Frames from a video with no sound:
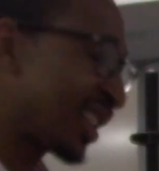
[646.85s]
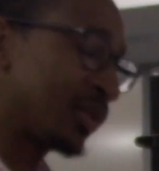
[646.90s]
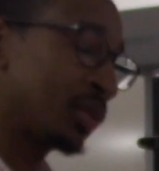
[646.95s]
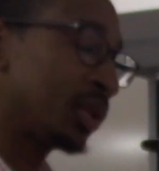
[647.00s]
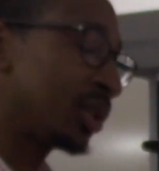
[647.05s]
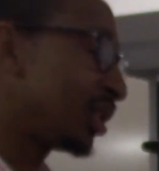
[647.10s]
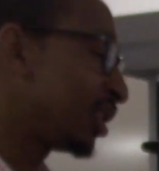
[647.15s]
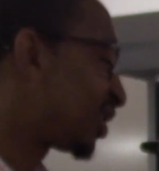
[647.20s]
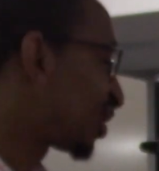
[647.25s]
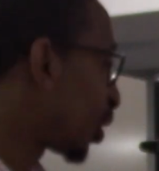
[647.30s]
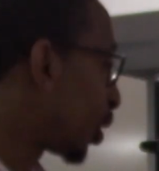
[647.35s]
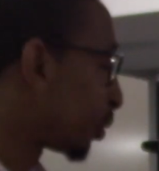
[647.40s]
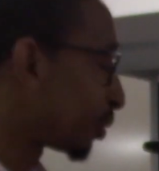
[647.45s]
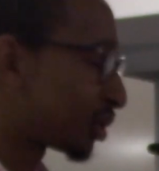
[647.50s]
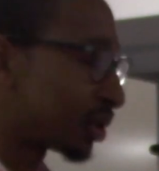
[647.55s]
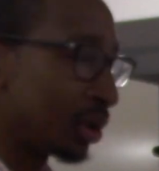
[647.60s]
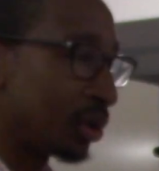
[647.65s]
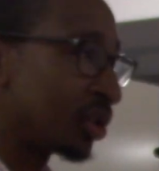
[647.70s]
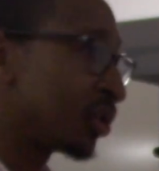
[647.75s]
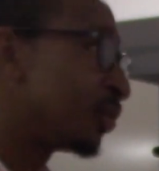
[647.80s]
That's what this whole
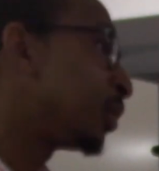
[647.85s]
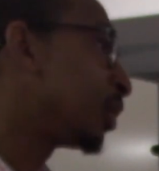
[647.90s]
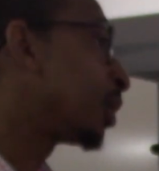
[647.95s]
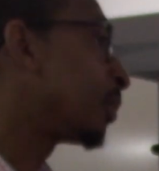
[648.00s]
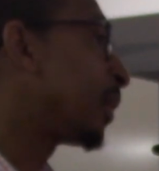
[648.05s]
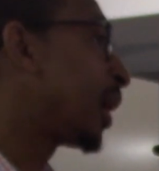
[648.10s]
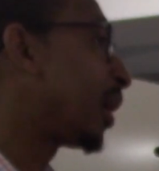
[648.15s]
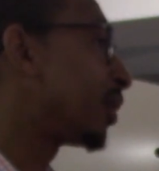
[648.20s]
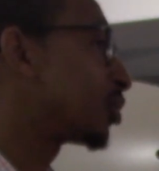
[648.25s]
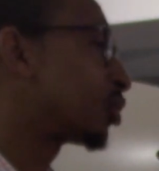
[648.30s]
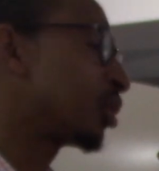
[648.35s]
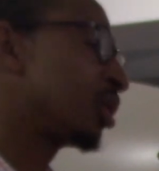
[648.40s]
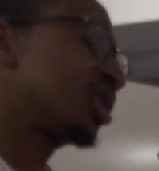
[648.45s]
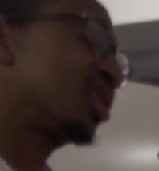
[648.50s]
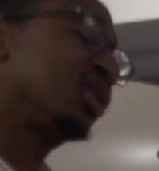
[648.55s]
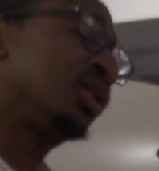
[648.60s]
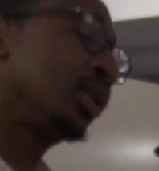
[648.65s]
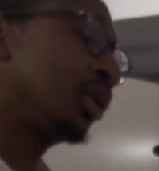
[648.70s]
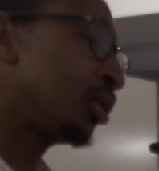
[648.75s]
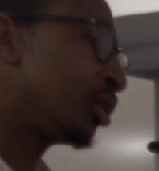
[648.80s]
series has been about,
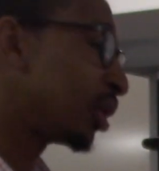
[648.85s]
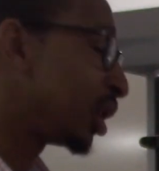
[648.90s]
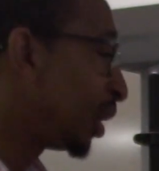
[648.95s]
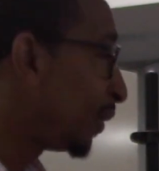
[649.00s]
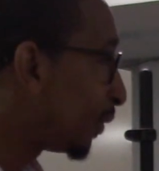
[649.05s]
trusting the Lord